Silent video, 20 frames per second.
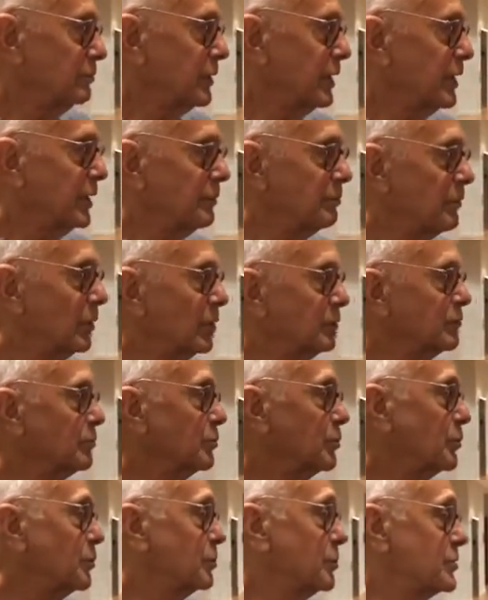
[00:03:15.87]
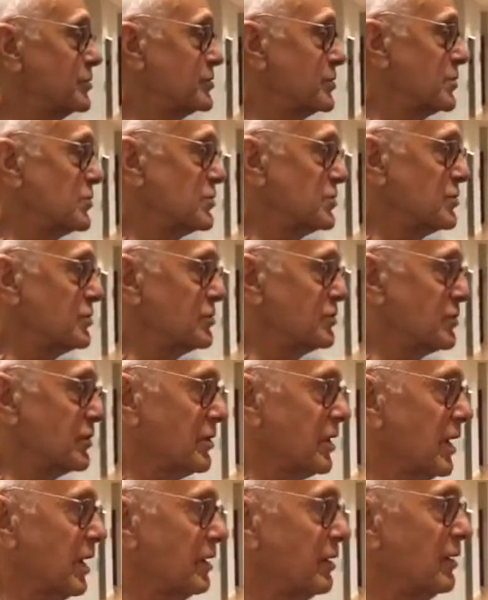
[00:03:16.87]
play multiple positions, so
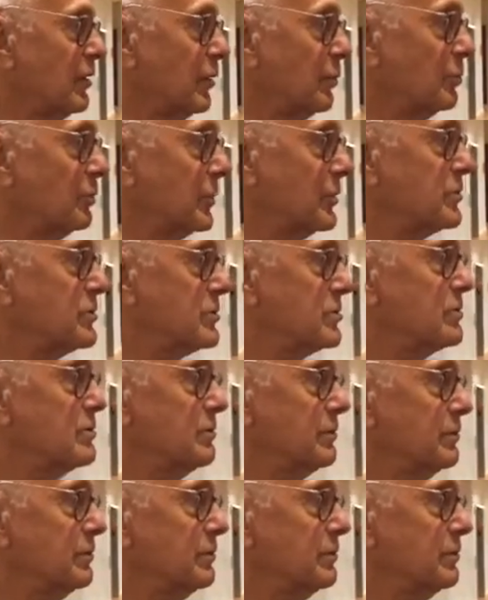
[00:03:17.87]
that'll help us.